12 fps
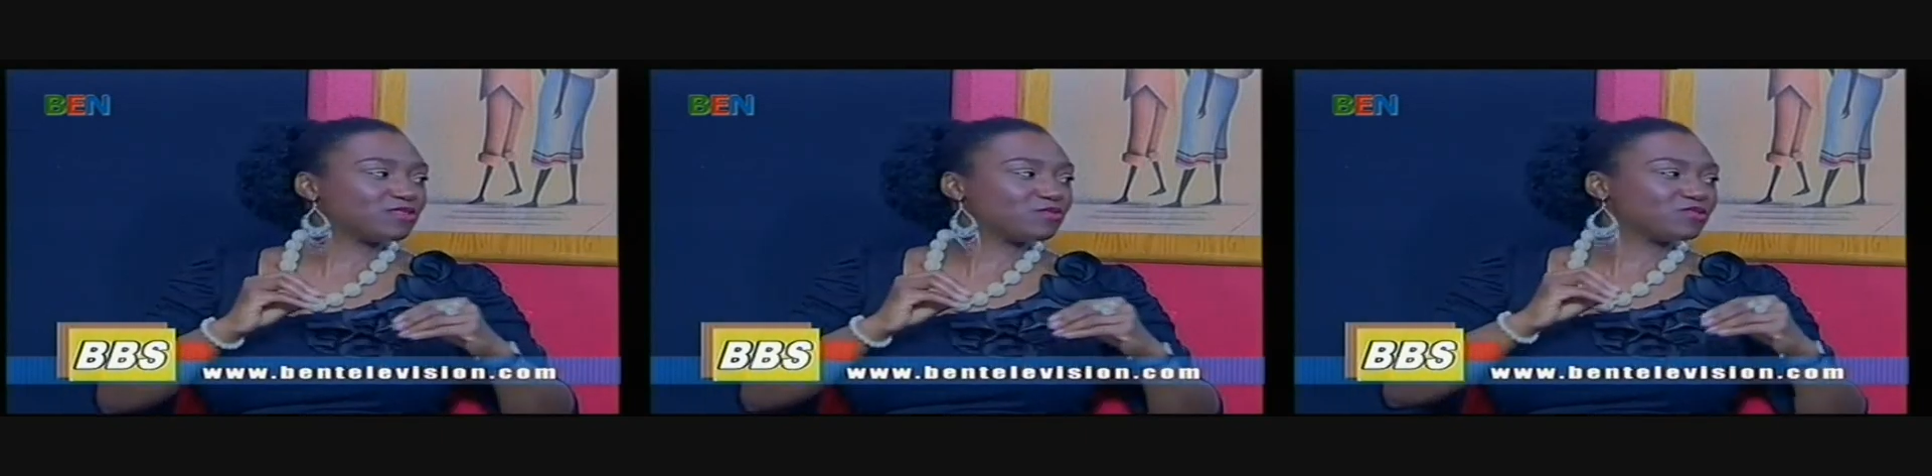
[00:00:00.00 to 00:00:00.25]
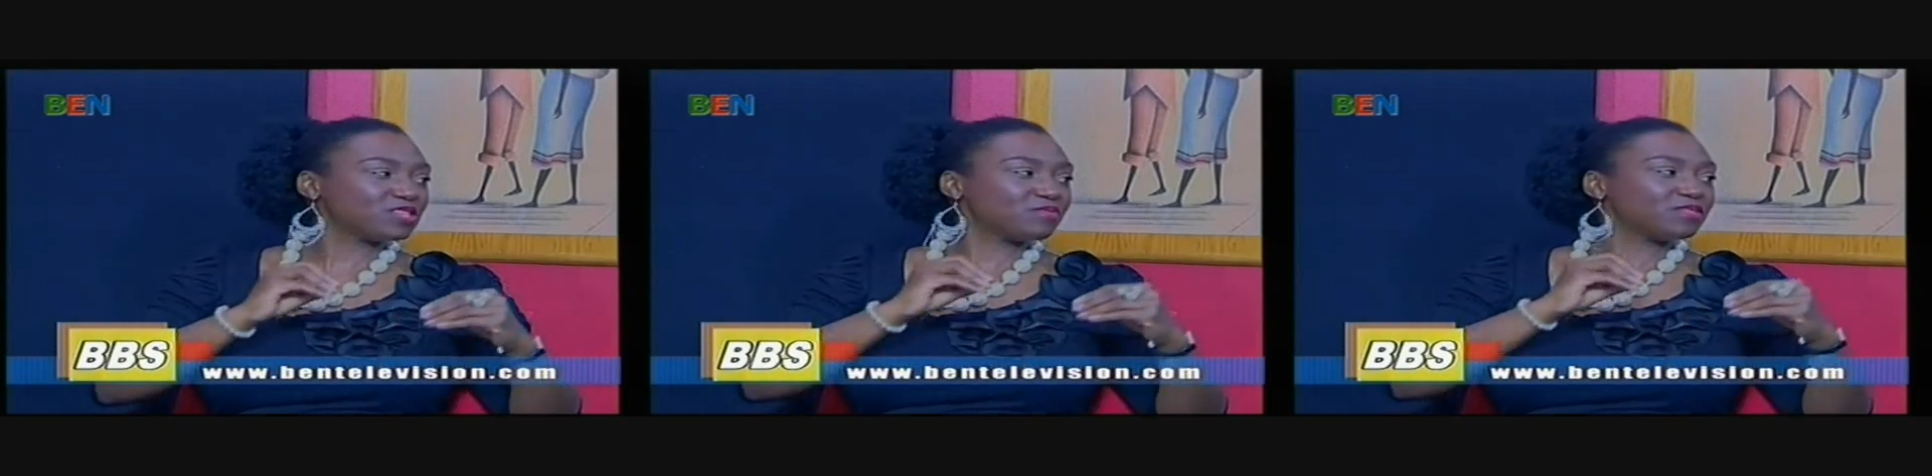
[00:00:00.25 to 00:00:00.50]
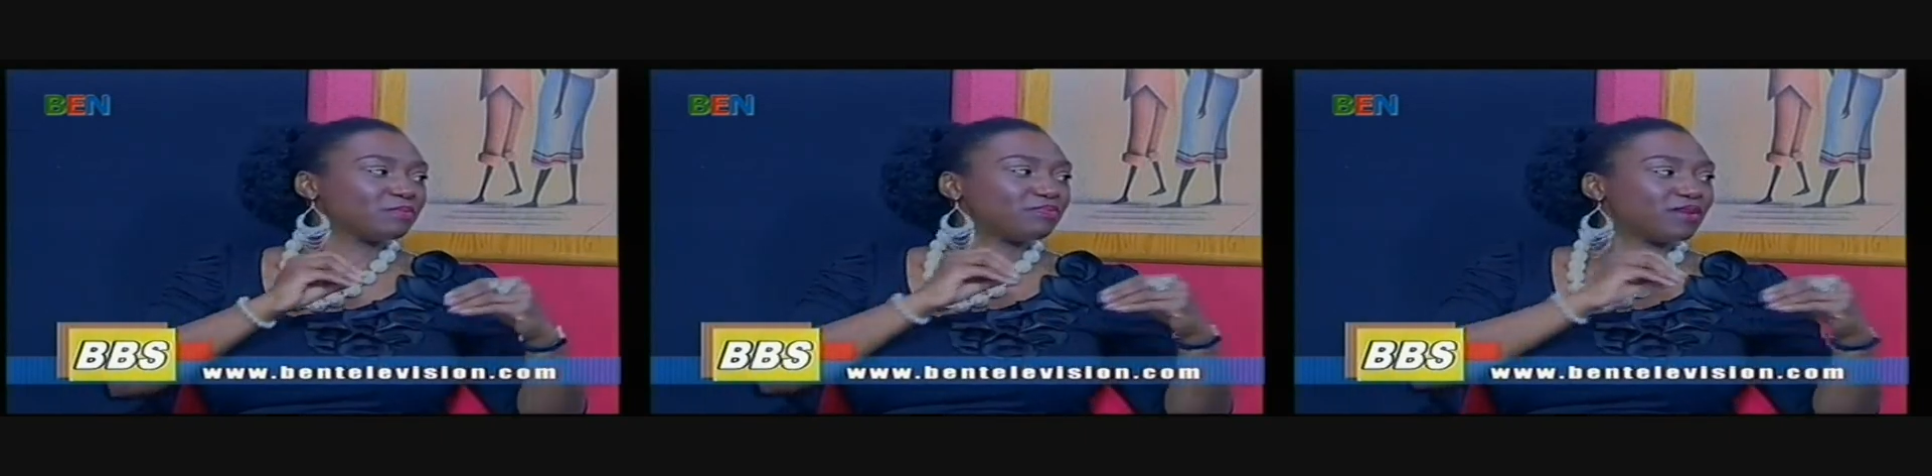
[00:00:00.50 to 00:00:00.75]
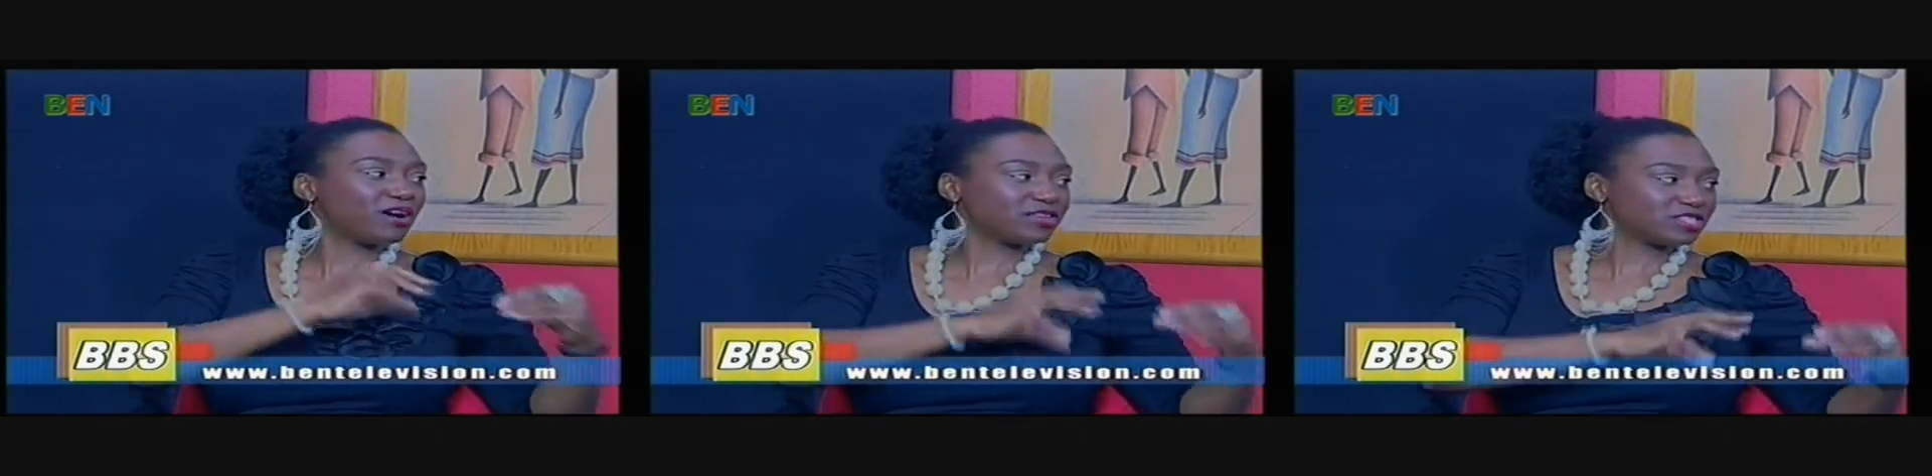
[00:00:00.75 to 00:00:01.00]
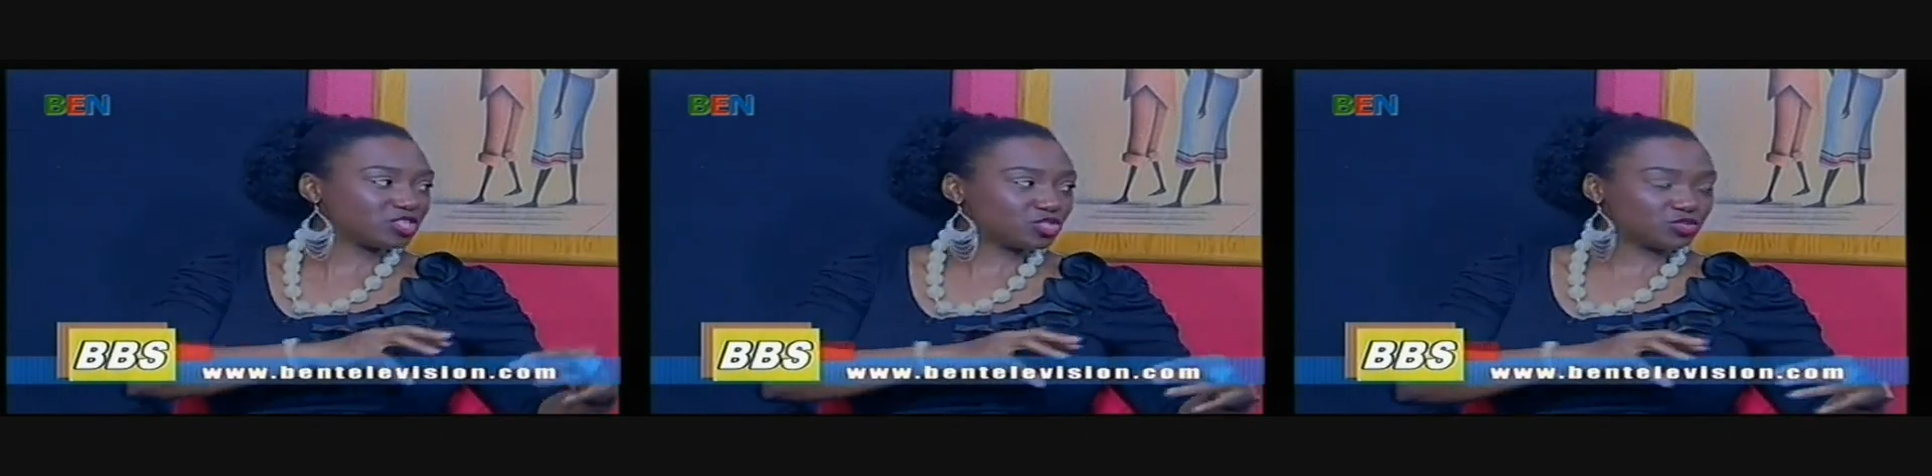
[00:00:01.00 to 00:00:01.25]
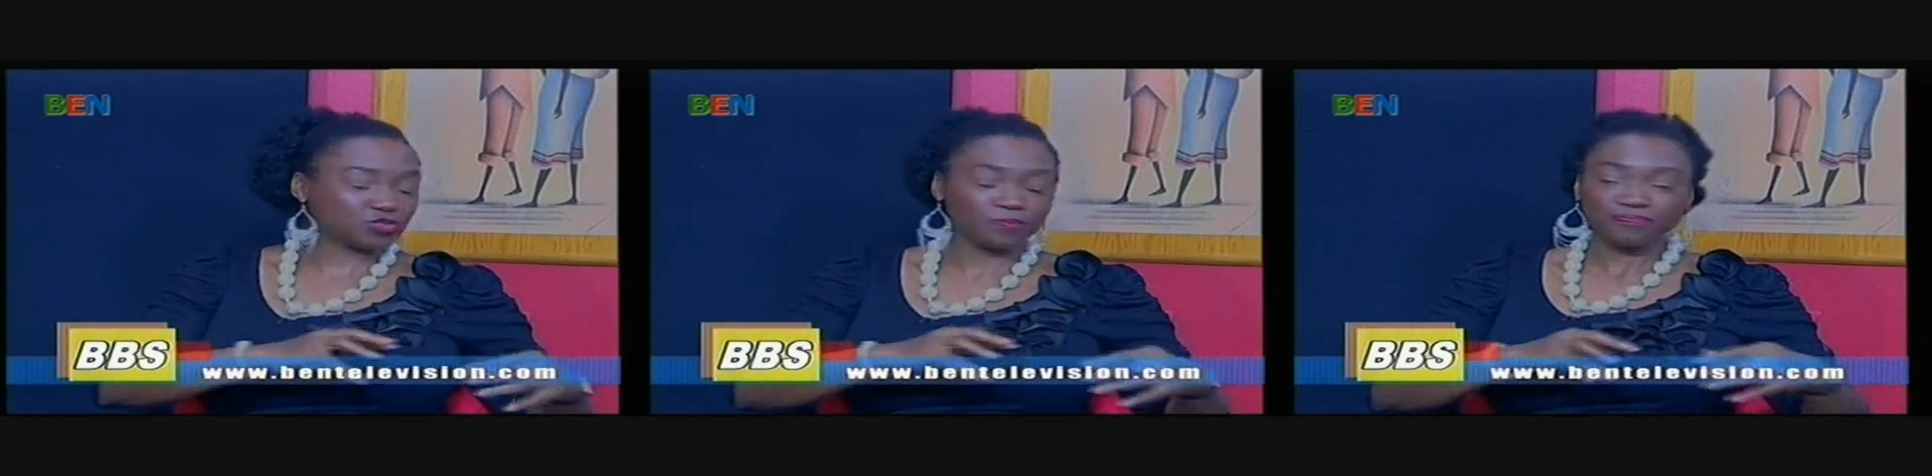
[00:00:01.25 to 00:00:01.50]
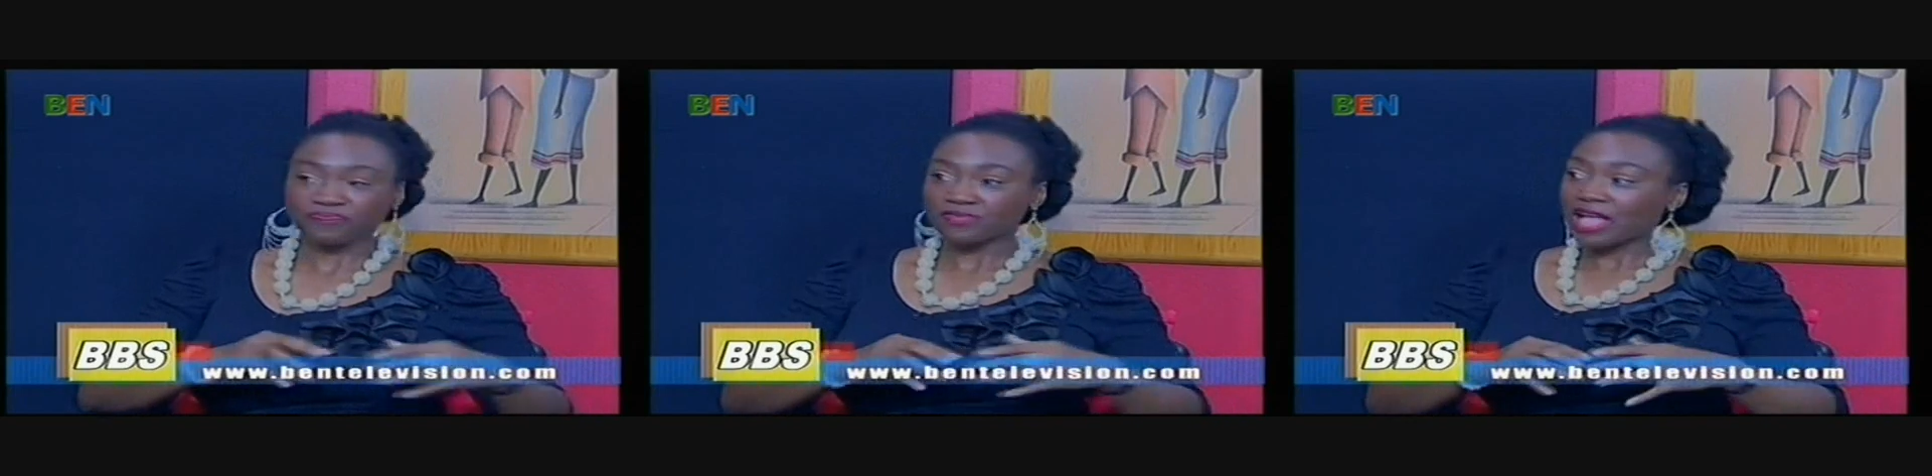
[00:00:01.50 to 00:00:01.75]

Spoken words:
dealt with some of the past issues.